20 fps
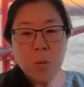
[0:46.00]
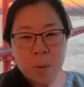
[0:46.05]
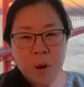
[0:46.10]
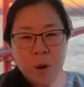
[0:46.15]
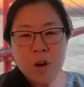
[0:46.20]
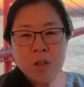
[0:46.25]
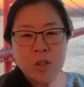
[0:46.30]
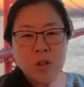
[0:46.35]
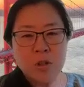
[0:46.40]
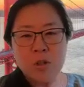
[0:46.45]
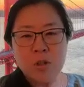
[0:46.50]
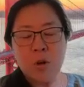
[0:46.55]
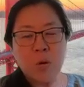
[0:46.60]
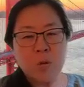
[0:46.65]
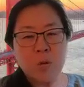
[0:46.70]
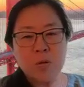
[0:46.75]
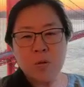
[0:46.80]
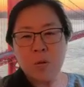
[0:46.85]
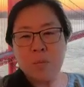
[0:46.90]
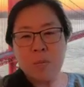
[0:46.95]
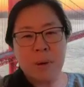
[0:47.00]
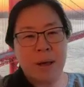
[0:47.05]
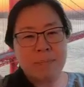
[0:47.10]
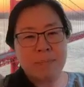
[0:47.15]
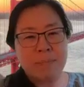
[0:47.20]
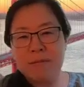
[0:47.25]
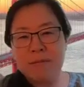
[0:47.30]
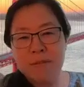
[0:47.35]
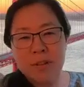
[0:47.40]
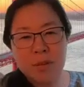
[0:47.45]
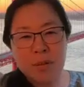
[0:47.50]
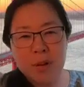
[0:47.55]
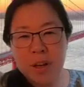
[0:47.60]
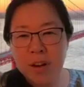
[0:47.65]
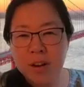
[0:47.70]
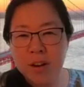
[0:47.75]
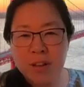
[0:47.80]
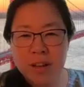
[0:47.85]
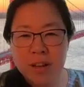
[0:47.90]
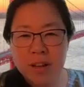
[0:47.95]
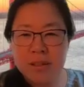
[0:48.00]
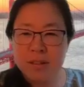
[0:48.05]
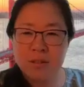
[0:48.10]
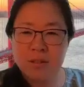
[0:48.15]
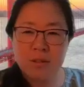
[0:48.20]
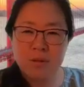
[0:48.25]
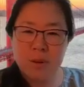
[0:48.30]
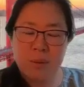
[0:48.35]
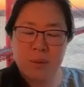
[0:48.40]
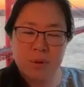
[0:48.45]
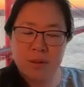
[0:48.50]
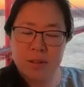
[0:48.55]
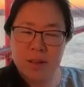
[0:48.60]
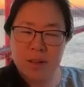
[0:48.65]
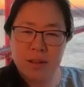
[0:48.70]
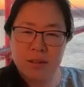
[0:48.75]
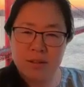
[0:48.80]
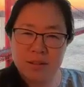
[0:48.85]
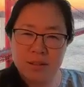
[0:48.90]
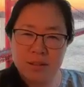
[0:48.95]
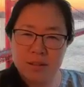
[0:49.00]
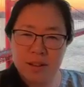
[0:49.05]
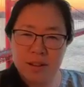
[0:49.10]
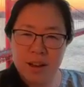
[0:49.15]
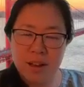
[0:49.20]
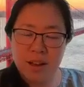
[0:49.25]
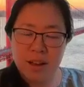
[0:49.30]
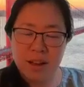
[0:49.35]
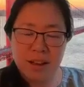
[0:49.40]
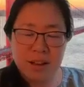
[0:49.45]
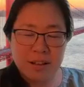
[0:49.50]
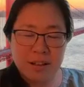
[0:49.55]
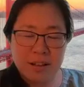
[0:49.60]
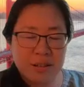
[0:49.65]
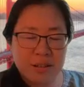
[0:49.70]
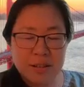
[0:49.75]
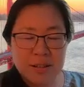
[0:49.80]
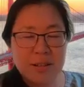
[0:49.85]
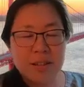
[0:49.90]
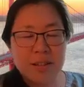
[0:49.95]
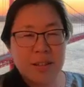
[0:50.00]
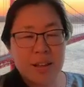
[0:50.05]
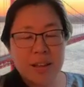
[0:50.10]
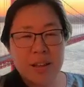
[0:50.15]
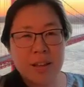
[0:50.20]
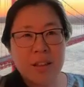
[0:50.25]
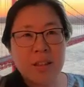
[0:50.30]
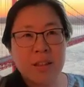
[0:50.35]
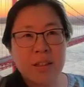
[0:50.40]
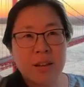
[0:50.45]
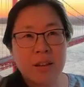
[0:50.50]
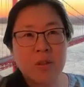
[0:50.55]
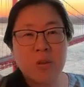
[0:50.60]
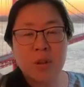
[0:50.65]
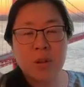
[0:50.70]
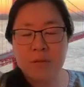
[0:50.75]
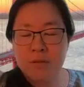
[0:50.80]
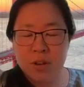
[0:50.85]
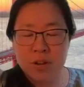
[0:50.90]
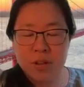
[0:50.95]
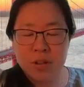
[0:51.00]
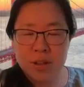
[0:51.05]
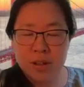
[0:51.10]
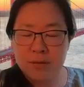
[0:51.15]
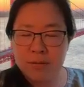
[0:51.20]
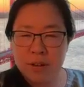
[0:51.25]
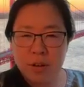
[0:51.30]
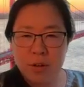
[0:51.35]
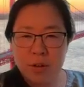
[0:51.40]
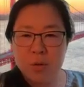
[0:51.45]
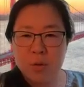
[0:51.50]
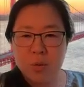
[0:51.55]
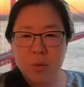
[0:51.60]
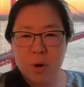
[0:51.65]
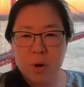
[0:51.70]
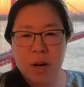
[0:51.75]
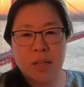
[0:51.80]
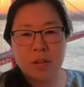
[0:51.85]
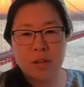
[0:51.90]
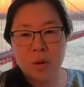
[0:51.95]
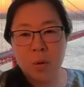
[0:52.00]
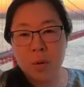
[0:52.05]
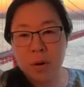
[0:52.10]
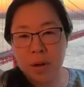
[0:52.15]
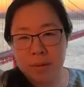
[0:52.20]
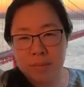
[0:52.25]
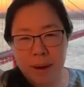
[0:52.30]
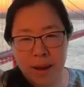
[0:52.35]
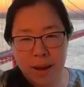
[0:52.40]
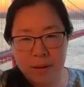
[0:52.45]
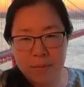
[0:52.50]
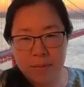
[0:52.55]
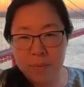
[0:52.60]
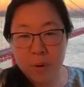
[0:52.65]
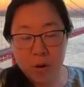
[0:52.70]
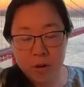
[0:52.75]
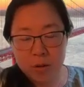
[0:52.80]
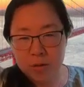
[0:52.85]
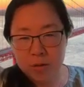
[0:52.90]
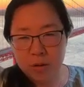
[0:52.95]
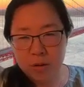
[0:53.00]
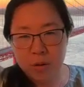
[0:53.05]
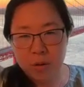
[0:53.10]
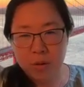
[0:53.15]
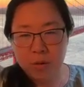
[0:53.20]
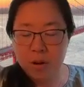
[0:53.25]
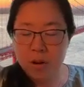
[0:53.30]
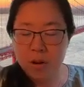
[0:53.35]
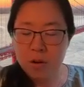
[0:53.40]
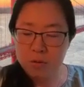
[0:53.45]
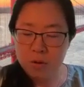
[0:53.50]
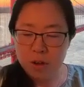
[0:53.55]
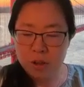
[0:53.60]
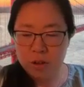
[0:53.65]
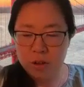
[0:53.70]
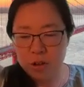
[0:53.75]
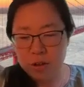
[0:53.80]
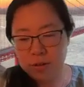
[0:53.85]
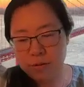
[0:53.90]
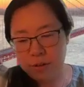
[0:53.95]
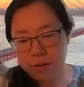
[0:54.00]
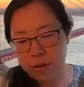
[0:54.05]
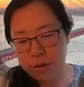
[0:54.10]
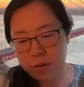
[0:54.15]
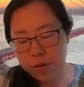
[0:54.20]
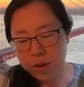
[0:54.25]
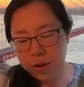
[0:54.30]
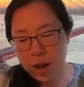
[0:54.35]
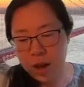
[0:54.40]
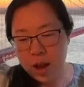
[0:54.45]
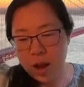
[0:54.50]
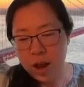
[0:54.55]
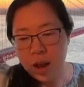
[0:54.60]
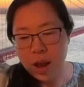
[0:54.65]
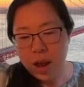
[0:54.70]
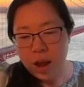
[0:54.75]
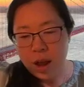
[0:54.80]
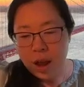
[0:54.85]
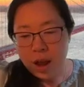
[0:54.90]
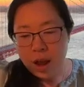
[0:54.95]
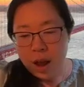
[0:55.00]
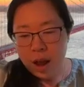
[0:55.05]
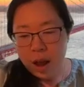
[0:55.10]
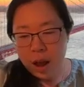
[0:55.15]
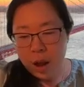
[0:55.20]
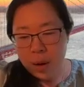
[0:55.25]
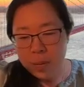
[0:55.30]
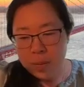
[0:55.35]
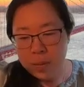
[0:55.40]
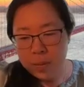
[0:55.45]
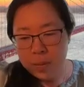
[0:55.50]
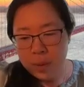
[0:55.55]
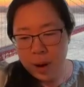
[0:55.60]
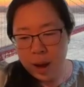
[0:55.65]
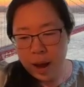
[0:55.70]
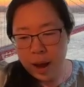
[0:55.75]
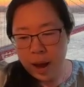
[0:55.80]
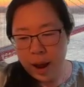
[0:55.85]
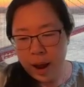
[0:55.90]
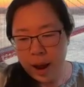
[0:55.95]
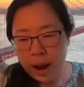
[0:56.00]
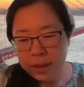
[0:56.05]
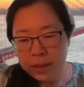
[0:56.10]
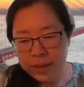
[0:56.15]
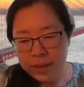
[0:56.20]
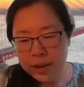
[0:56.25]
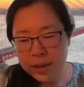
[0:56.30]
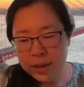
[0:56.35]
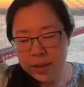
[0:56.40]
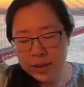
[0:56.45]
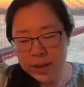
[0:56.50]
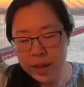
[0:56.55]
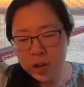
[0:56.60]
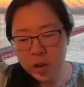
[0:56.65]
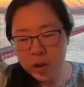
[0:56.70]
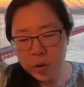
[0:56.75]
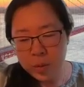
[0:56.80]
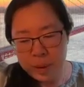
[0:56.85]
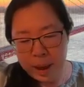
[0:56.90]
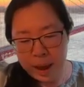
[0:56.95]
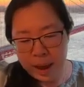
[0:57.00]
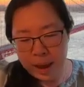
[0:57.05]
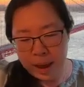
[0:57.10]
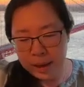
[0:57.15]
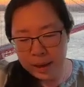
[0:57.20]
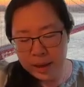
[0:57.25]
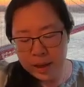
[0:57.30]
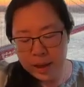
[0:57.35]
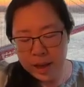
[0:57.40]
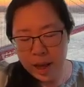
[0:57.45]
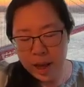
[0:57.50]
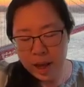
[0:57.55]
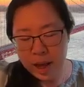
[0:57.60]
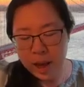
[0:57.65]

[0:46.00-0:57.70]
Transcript: person. So my view here doesn't represent the university views, or it's only my personal research views. Um, I think central bank